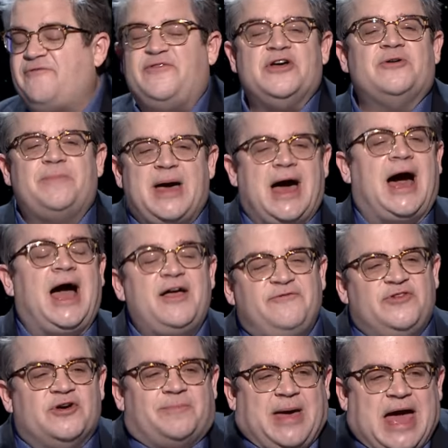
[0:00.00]
feel, ba- I
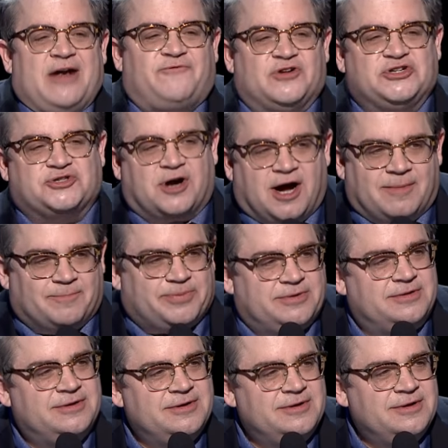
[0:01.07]
feel bad for Trump.
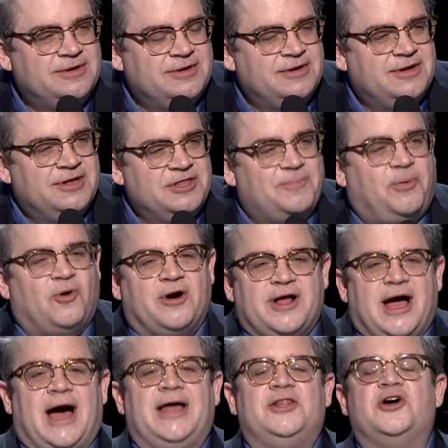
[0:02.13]
The poor
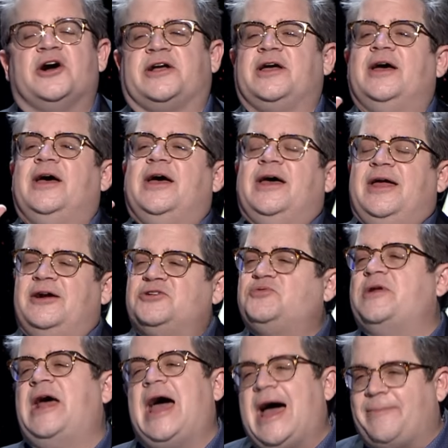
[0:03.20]
guy, look, here's
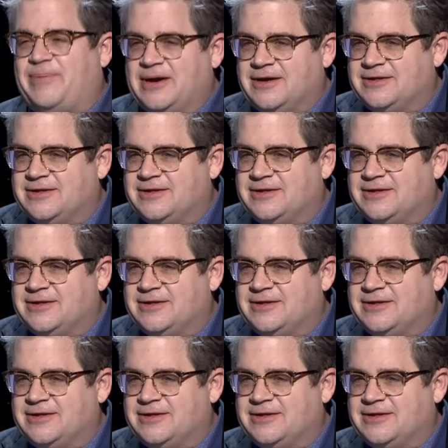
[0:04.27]
what happened.